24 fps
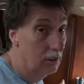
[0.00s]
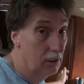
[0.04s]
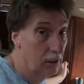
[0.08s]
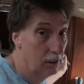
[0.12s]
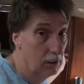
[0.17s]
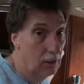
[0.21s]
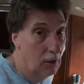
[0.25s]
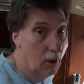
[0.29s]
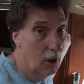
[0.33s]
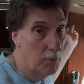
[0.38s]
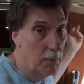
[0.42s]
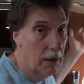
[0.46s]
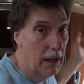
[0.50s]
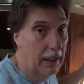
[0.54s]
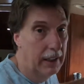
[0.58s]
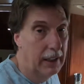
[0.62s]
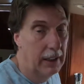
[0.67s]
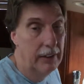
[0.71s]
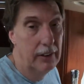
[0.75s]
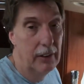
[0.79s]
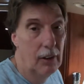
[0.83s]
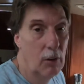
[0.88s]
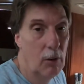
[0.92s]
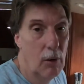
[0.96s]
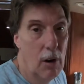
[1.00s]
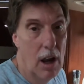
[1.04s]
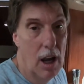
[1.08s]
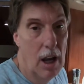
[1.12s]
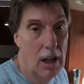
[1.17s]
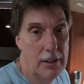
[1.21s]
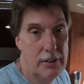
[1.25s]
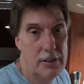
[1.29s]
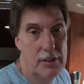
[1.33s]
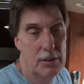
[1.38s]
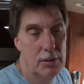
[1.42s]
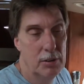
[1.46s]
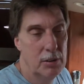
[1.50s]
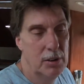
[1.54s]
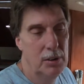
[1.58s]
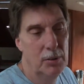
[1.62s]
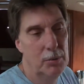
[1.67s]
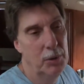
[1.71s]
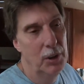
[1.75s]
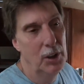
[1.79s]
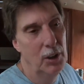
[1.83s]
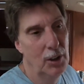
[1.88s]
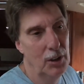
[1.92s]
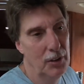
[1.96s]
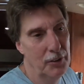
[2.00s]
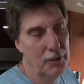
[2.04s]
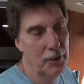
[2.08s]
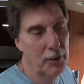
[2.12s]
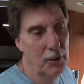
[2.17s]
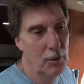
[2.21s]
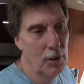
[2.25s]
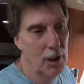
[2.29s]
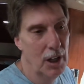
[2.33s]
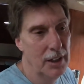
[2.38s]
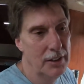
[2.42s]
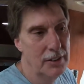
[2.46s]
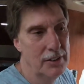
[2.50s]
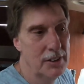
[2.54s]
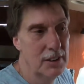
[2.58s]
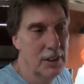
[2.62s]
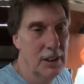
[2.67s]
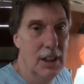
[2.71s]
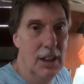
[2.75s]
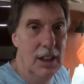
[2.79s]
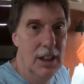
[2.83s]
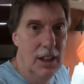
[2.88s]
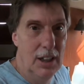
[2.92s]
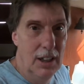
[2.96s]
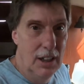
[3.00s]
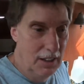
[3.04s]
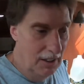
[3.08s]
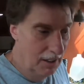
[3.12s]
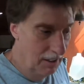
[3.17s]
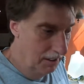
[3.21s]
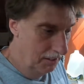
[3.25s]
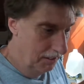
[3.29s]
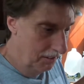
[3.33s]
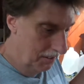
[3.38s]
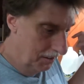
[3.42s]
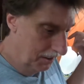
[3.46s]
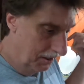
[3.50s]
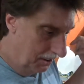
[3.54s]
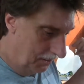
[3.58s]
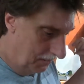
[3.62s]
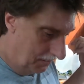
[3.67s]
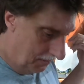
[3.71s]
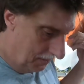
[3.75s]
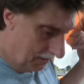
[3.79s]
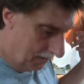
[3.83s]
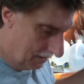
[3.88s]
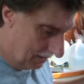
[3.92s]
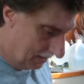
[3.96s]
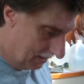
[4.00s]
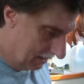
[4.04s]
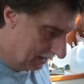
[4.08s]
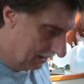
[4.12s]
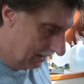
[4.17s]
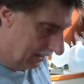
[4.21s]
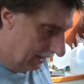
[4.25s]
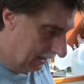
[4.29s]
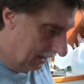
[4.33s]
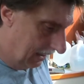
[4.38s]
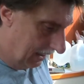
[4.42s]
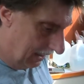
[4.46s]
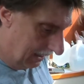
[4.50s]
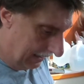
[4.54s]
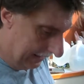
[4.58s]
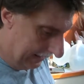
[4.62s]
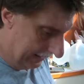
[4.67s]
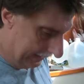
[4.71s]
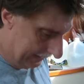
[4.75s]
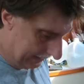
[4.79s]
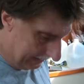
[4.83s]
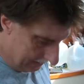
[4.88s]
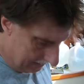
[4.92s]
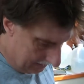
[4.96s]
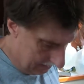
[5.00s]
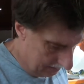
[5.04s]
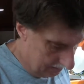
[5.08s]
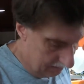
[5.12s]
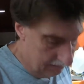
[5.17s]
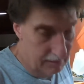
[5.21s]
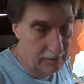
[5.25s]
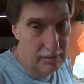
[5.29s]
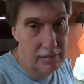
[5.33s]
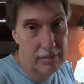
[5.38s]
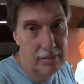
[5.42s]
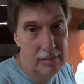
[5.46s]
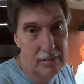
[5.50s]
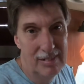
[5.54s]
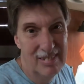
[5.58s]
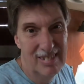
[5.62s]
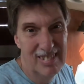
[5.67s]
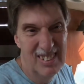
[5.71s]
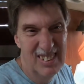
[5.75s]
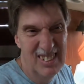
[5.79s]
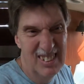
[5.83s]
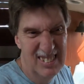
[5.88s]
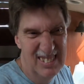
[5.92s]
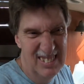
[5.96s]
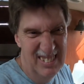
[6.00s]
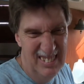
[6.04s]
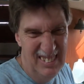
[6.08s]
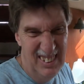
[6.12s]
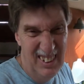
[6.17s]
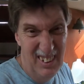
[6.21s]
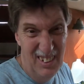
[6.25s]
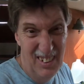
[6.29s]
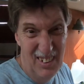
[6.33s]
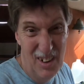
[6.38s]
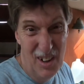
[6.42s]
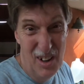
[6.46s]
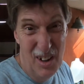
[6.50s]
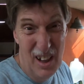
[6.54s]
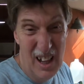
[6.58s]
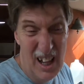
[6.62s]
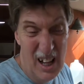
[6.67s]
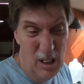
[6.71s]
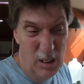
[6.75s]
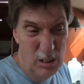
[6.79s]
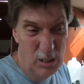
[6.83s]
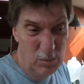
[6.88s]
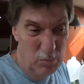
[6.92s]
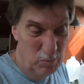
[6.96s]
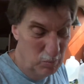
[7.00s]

crawl back in the garage we call it the garage, underneath, and tear it all out